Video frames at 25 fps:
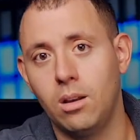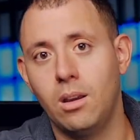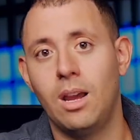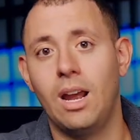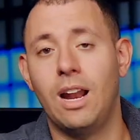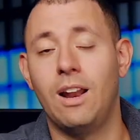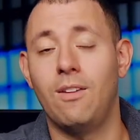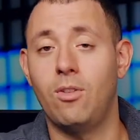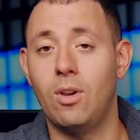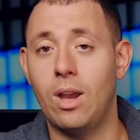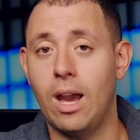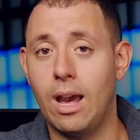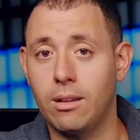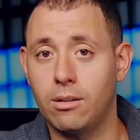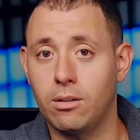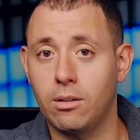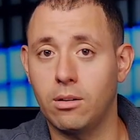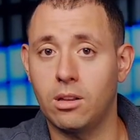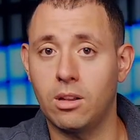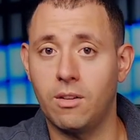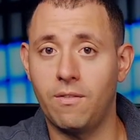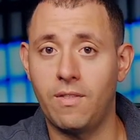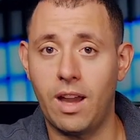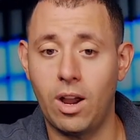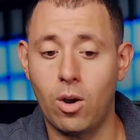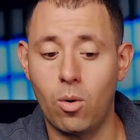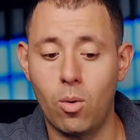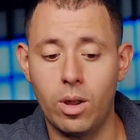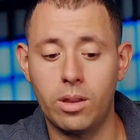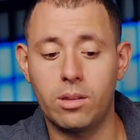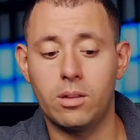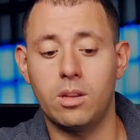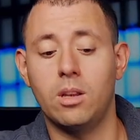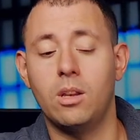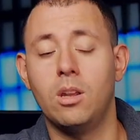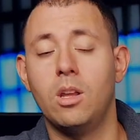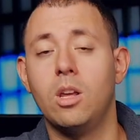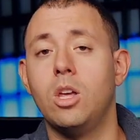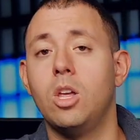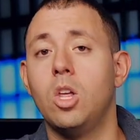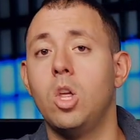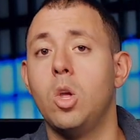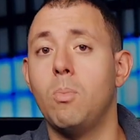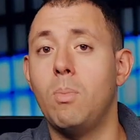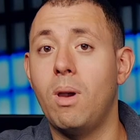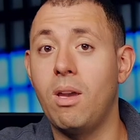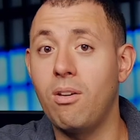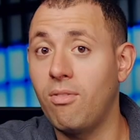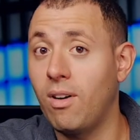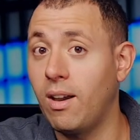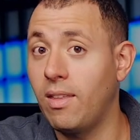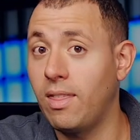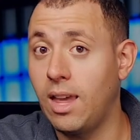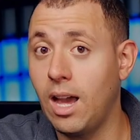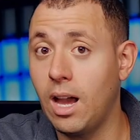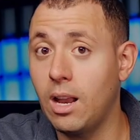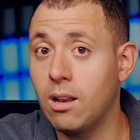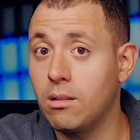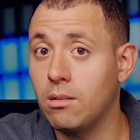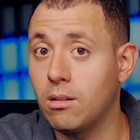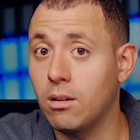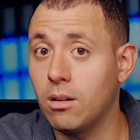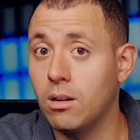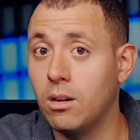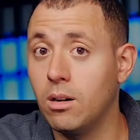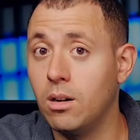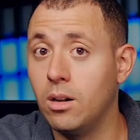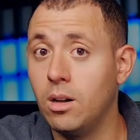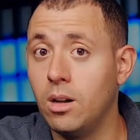And if you ask yourself that question, you may find the answer.